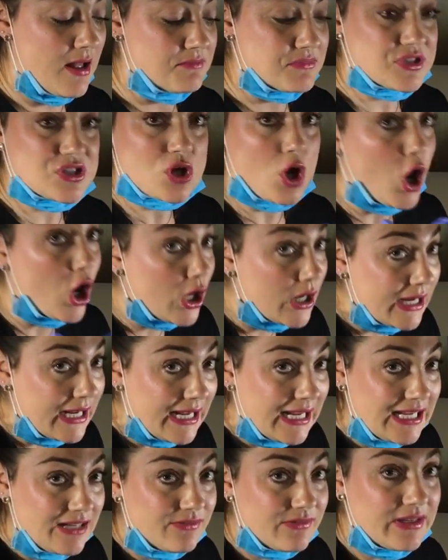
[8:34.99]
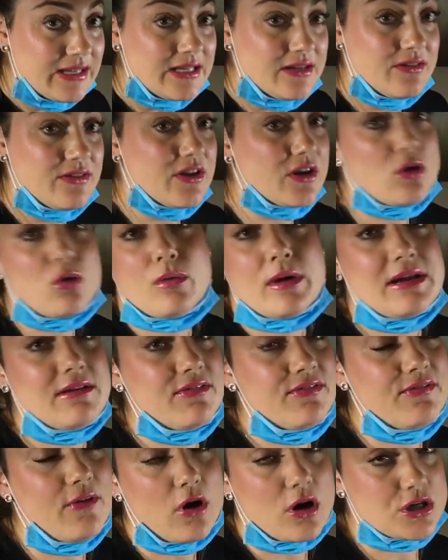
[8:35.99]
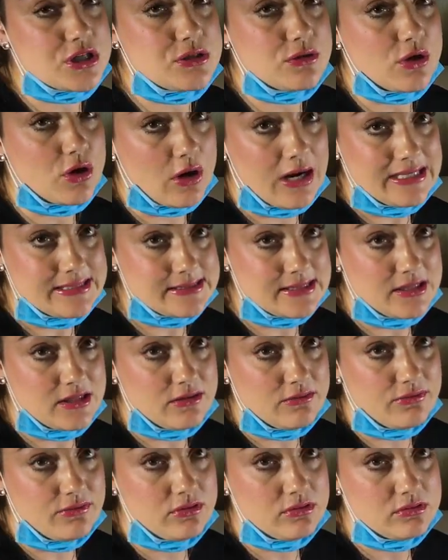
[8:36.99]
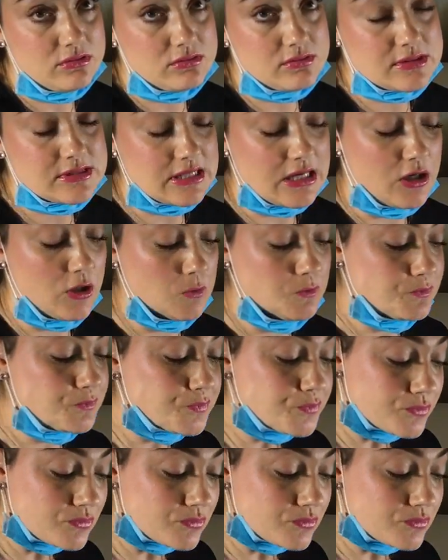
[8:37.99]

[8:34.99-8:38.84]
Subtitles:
scarring even, they're going far too aggressive. So